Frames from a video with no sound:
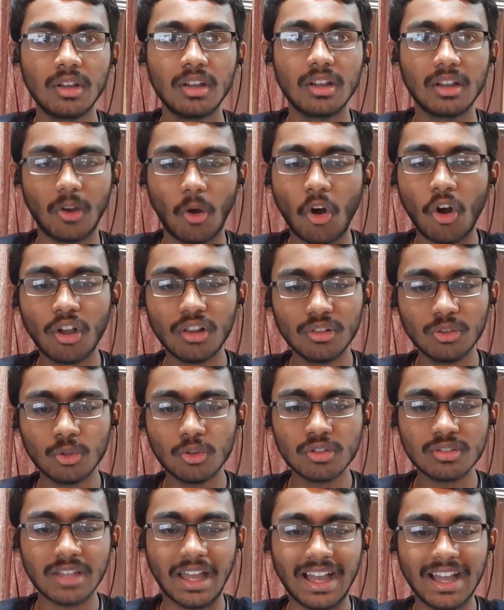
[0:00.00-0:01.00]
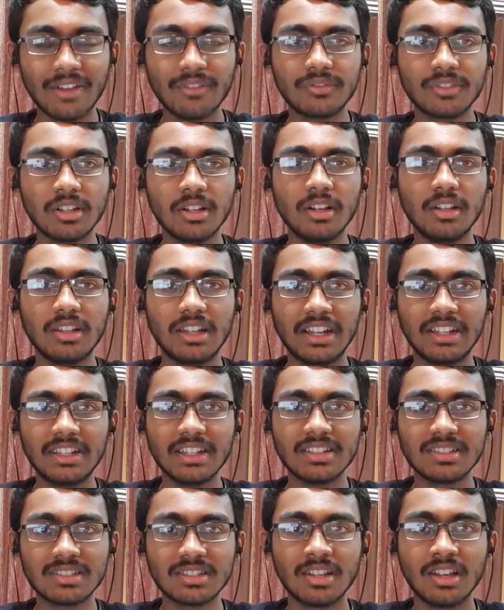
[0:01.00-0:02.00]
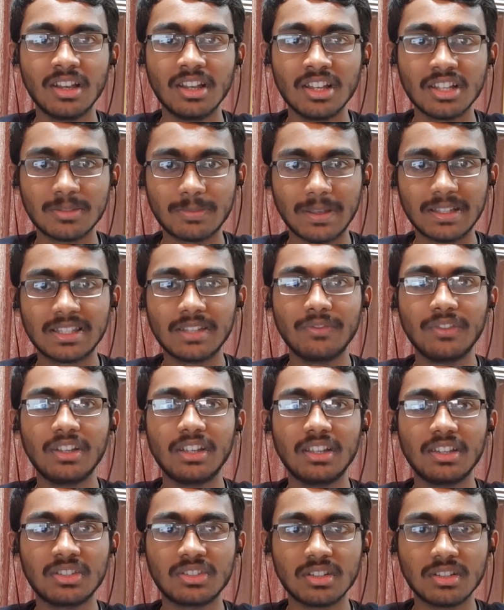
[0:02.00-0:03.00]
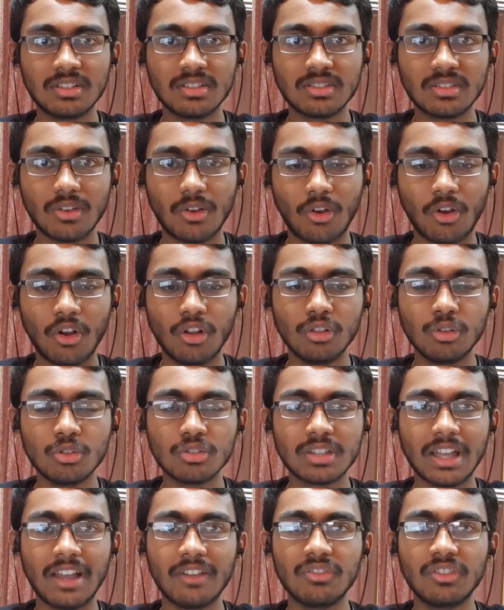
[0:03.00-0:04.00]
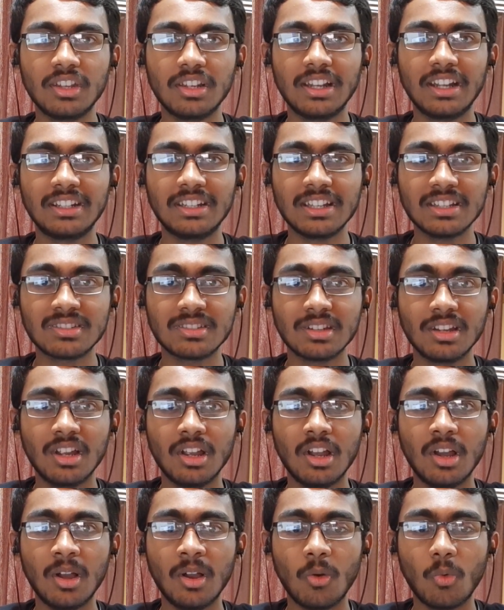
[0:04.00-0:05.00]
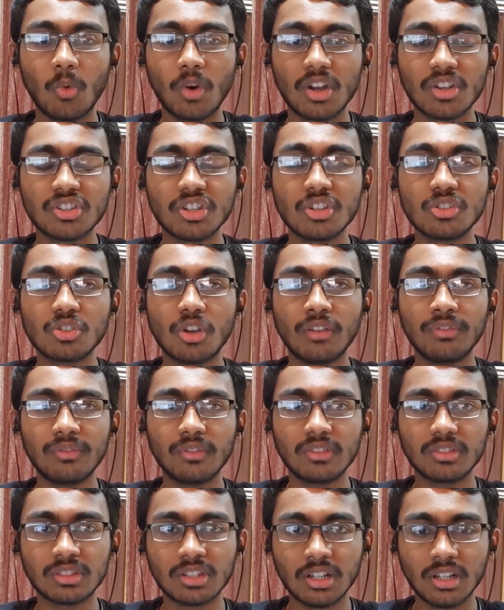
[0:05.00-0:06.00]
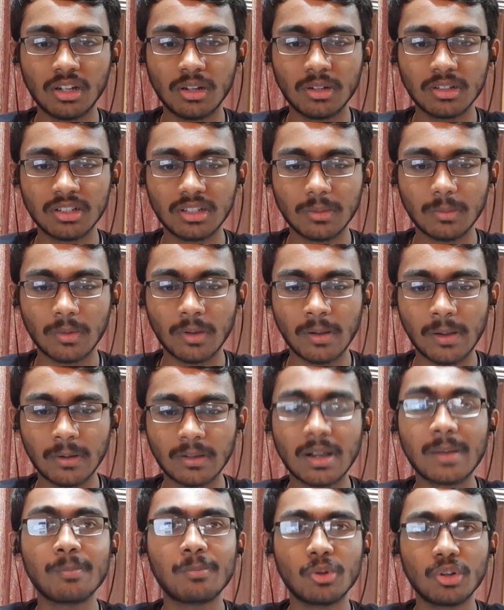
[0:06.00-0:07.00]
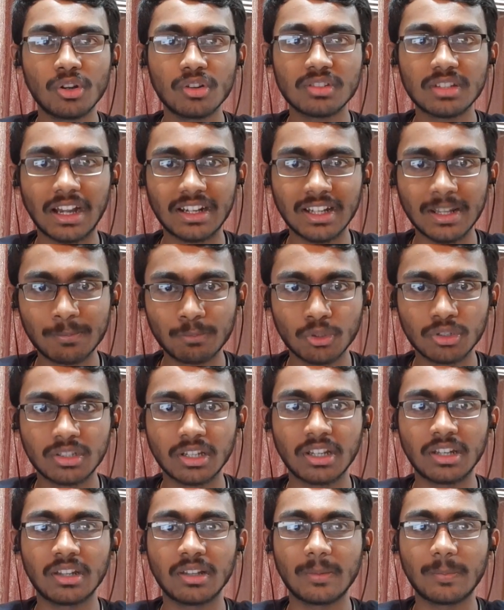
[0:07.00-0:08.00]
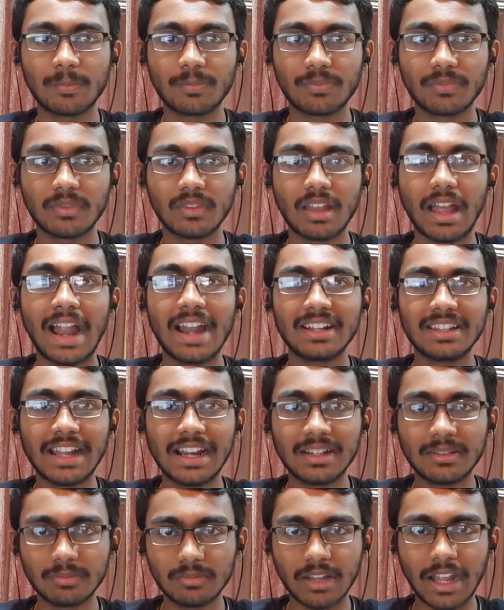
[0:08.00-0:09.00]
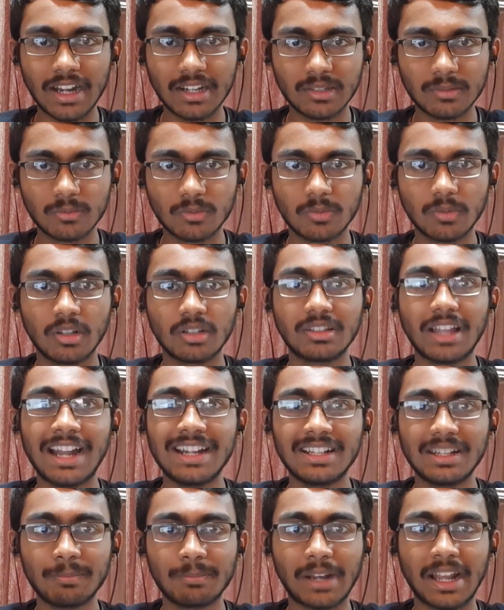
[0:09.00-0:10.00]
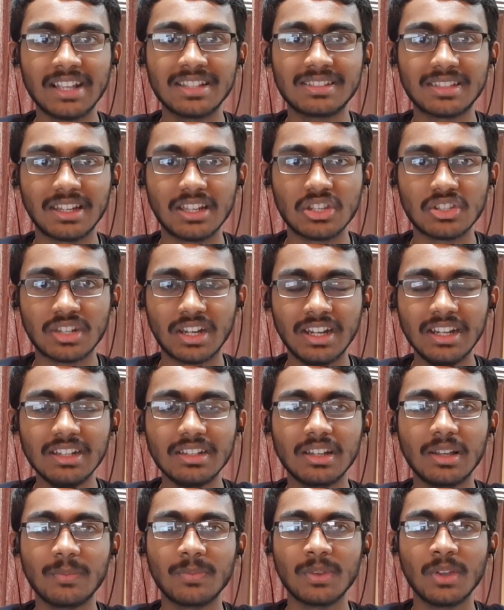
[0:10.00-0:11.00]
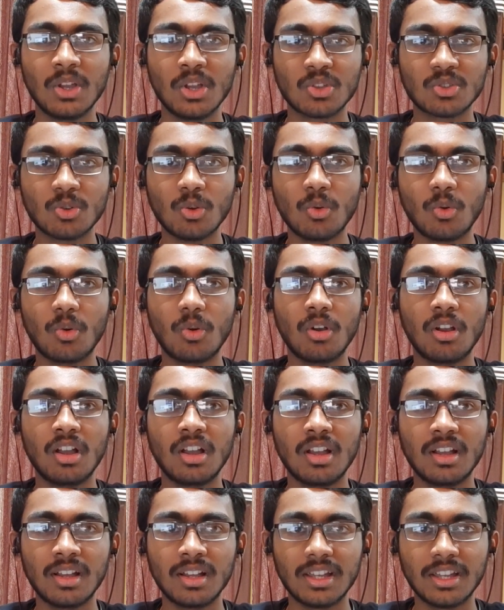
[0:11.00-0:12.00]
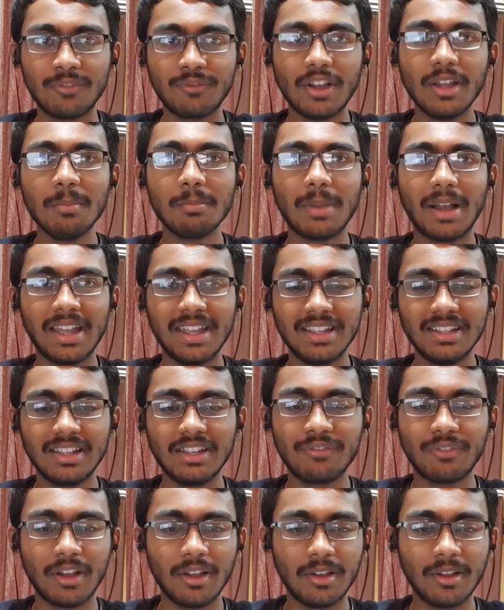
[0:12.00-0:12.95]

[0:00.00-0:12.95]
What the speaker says: all those have the latest specifications, all those have the latest versions of the components that are put in at that price range, right? So if I'm buying, if